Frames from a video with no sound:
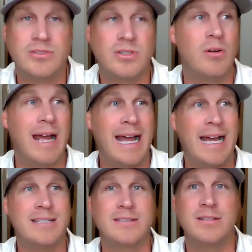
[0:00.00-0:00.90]
So
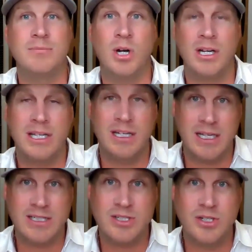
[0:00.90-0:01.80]
as the market
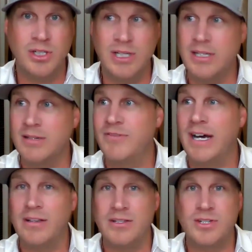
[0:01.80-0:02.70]
is good and
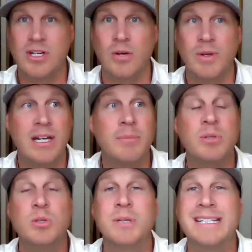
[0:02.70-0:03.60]
values are going
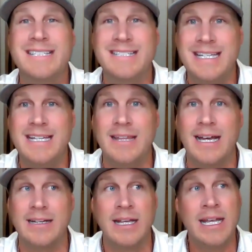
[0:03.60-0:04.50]
up, you can see
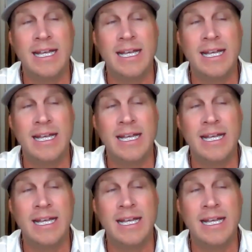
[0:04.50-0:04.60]
that.